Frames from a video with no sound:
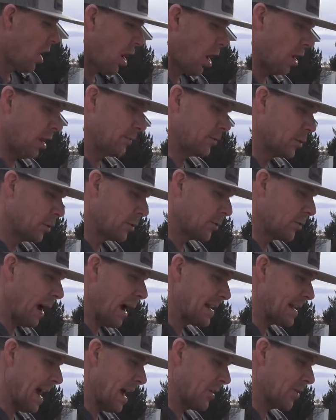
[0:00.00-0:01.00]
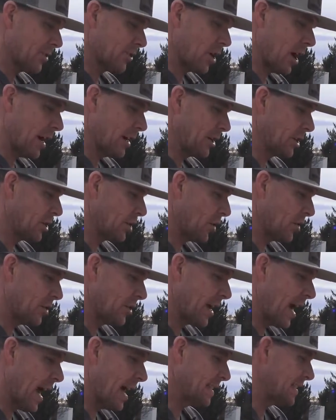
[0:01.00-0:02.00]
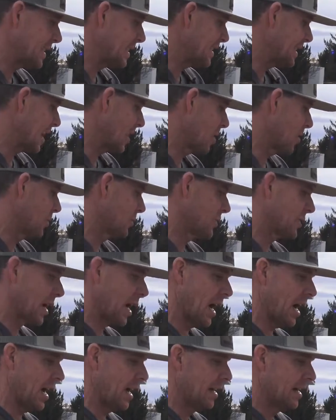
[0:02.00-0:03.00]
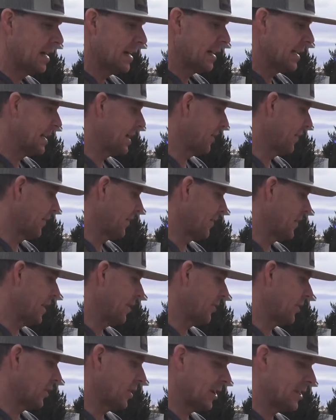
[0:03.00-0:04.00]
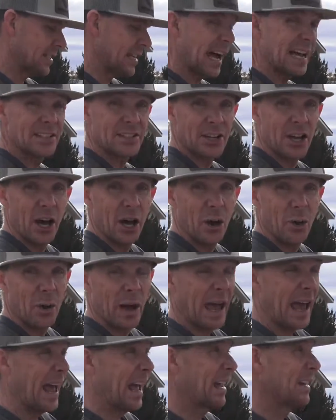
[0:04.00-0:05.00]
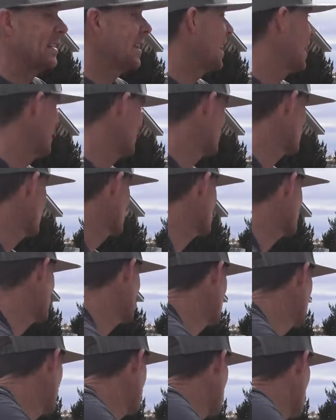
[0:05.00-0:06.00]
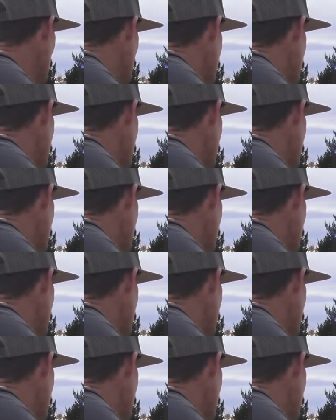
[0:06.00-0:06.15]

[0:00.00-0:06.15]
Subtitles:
All I'm doing right now is trying to show you guys these arrows, give a good test go, and so we'll send one more